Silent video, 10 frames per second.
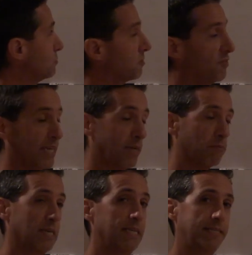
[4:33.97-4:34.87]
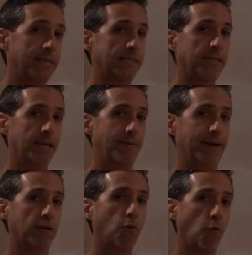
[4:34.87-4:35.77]
is we're thinking we're going to designate
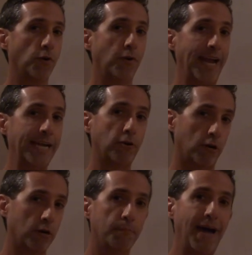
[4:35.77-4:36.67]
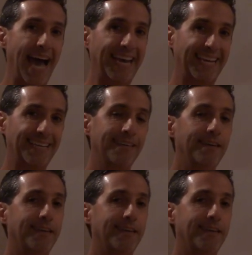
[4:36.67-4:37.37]
about a quarter acre paddock